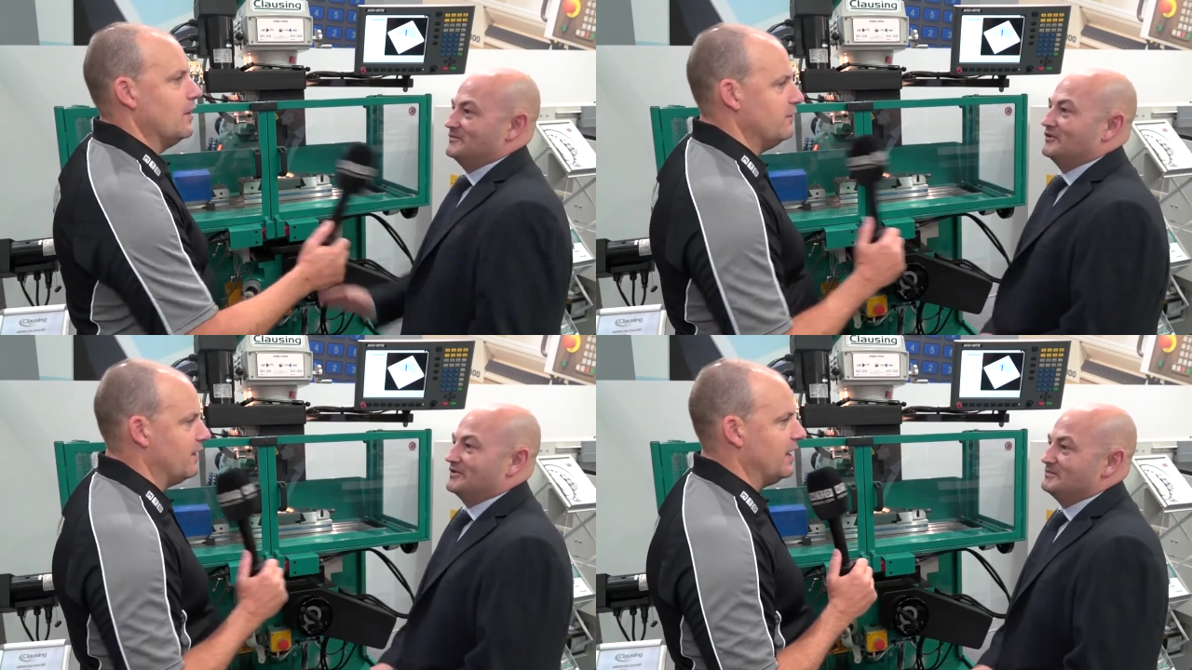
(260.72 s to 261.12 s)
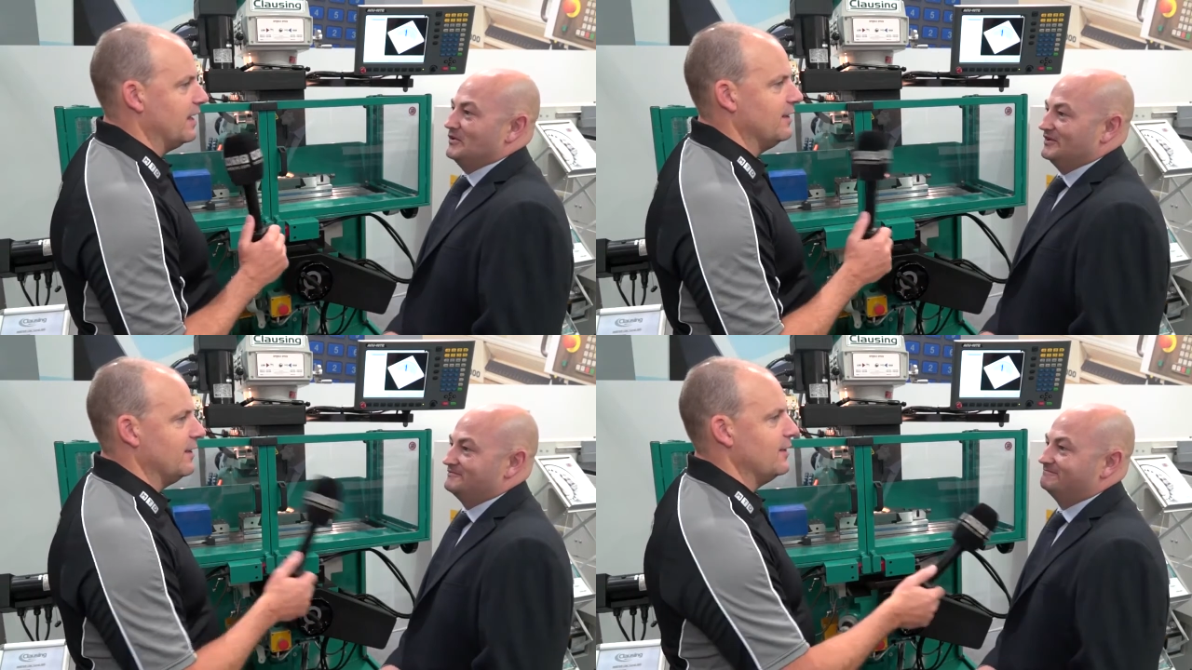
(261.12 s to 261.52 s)
Speaker 1: You did
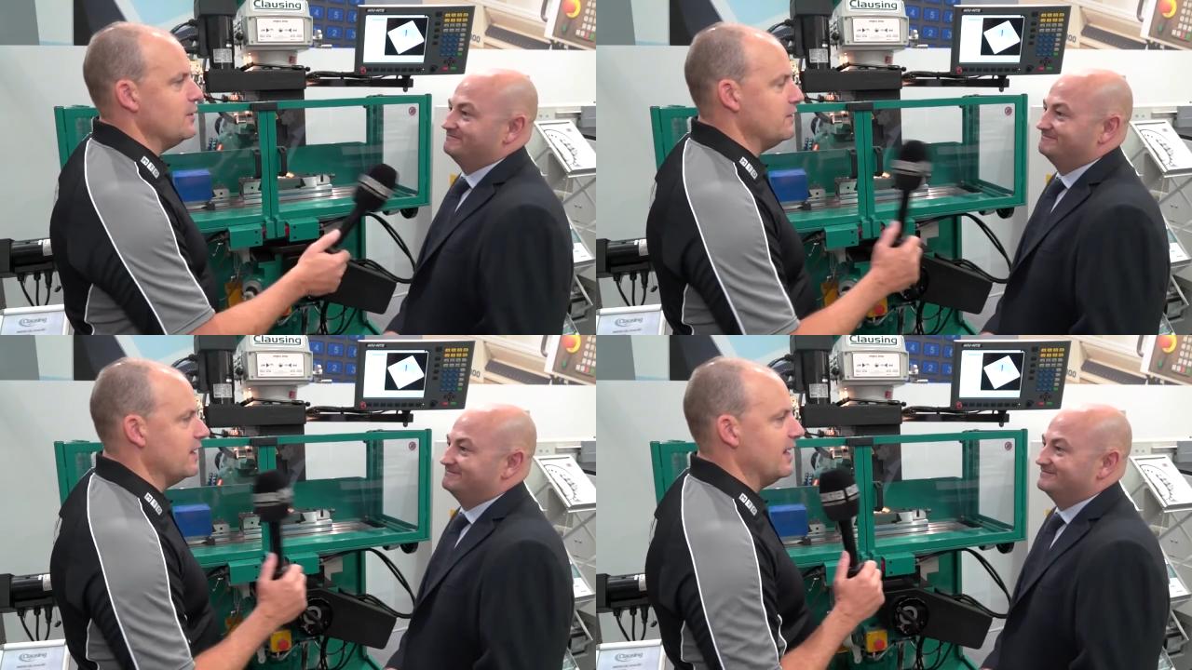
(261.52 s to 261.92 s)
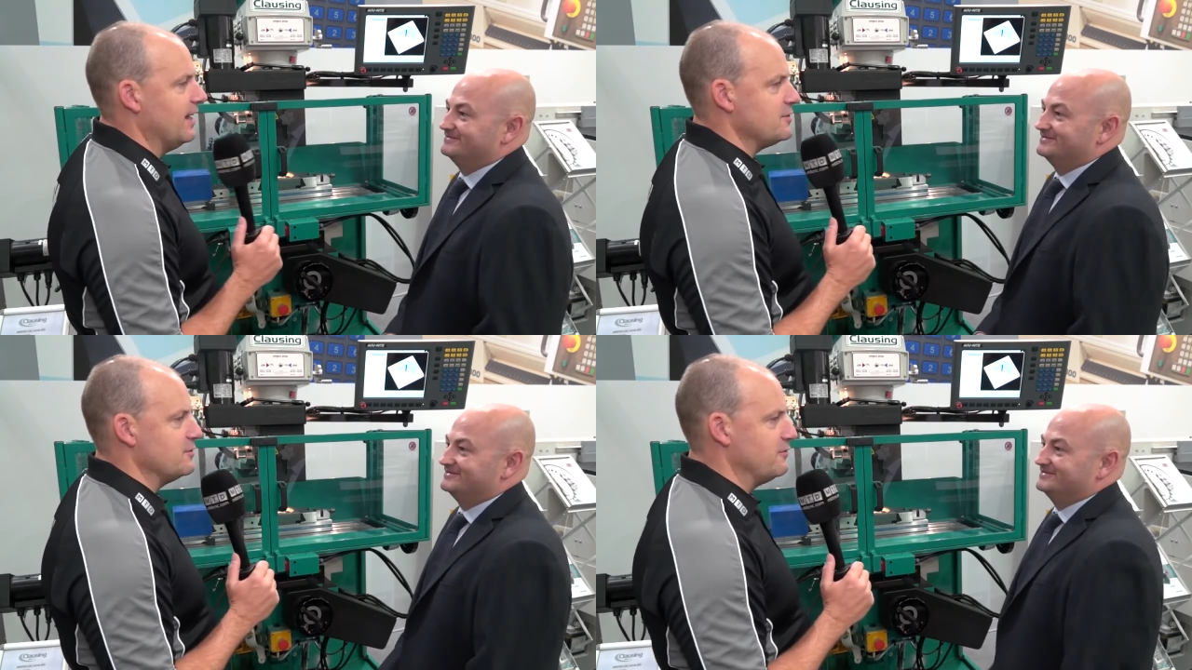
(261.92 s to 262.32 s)
it in
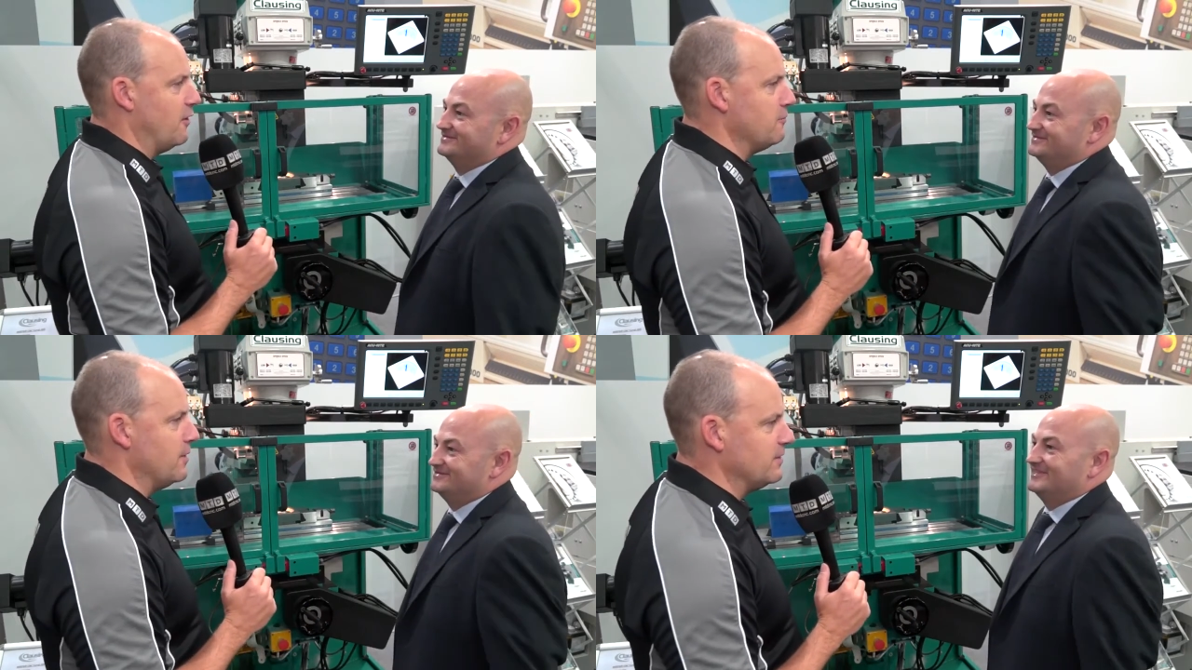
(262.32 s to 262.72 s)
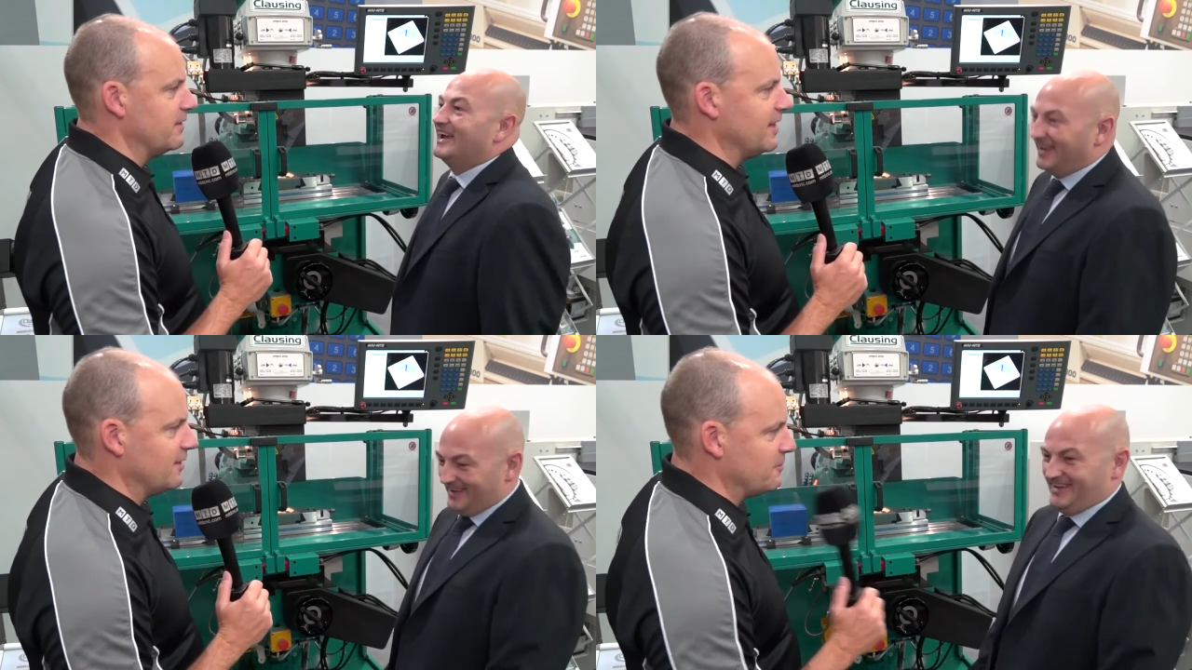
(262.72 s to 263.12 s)
less than 5. Well
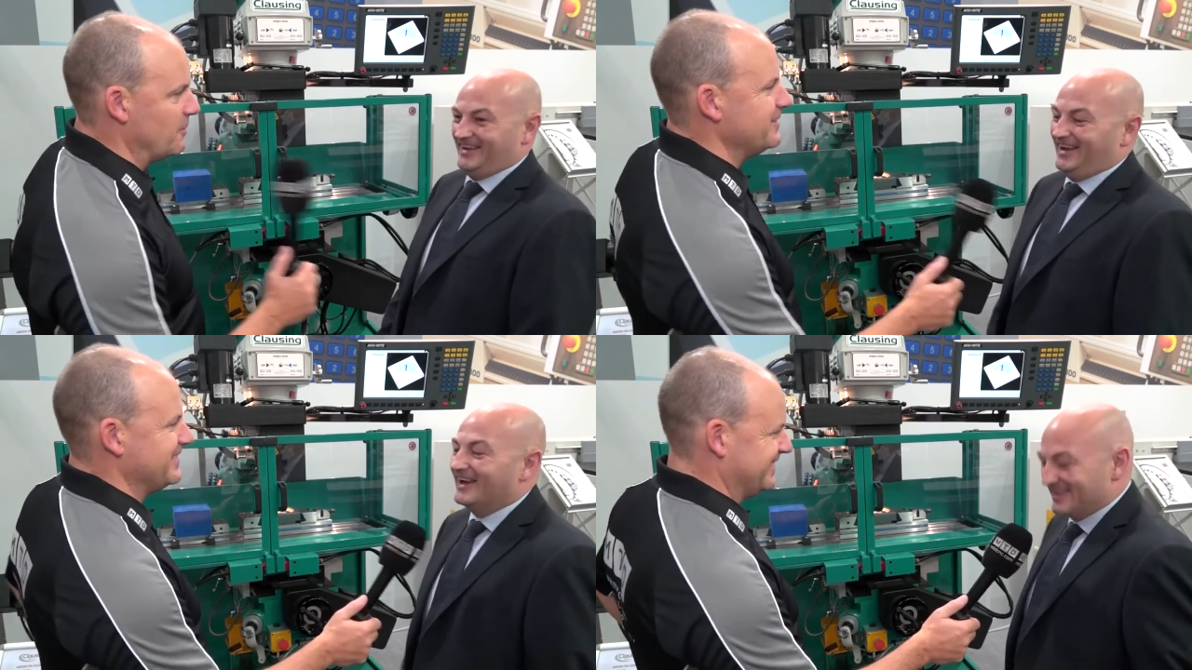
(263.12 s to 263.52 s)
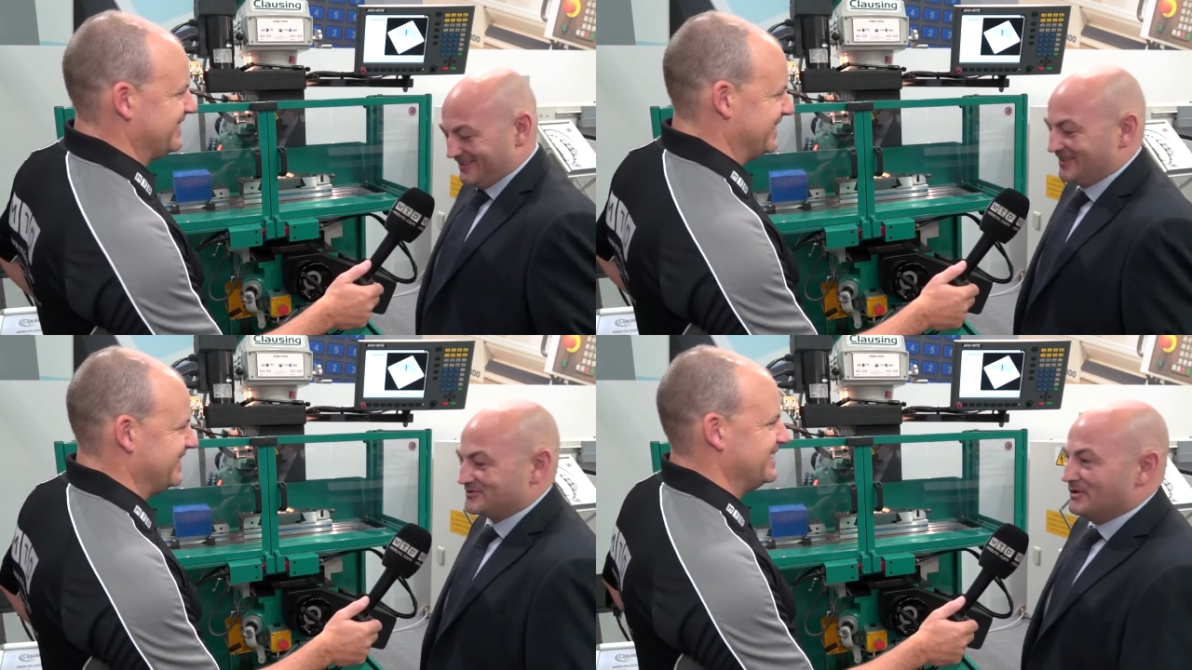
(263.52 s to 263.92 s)
done. Thanks, Paul.
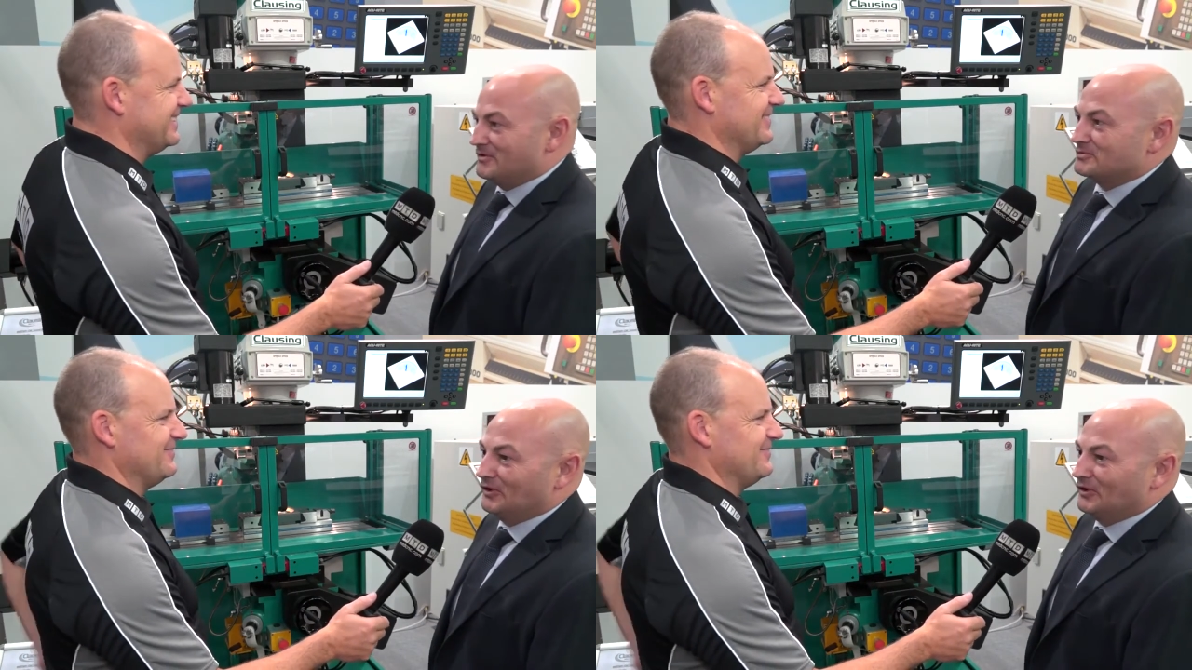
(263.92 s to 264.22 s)
Thanks very much,